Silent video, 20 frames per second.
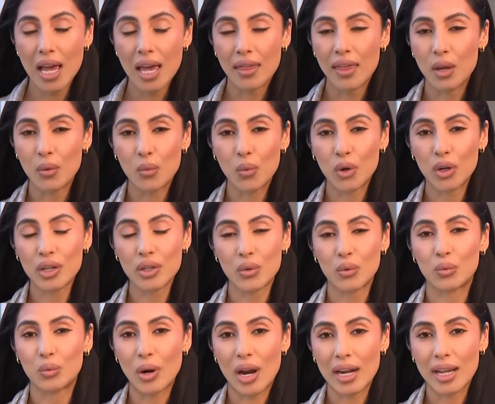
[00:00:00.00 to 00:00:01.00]
They weren't
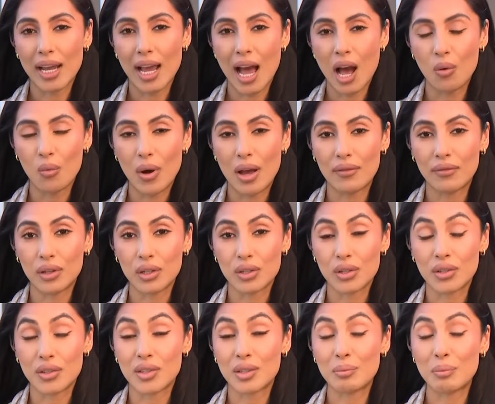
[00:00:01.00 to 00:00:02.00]
ready, however,
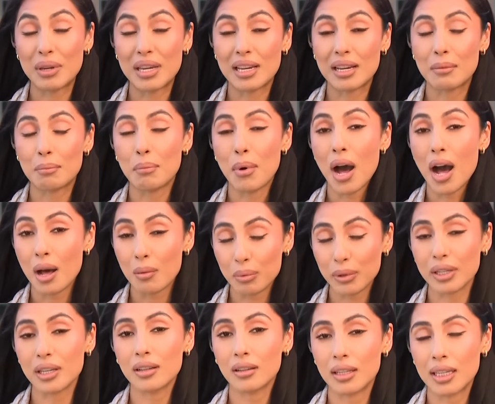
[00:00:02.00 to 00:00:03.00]
to speak
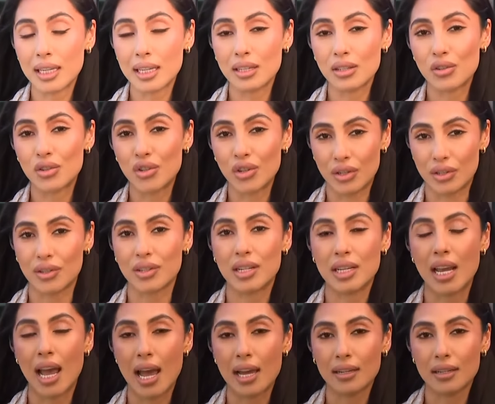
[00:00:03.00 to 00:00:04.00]
publicly just
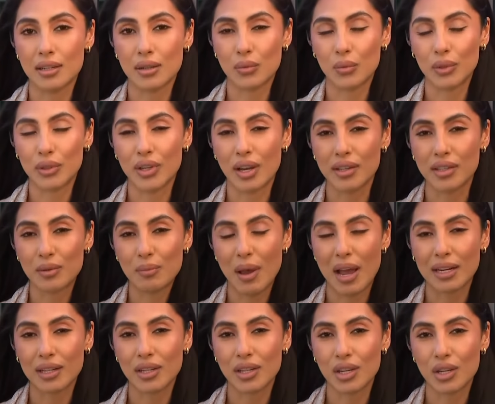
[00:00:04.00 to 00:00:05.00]
yet. We'll toss it
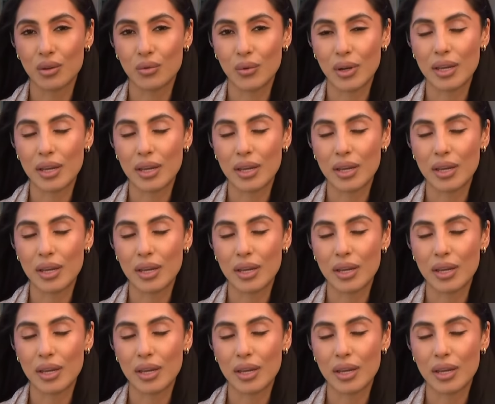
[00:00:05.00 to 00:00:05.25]
back to you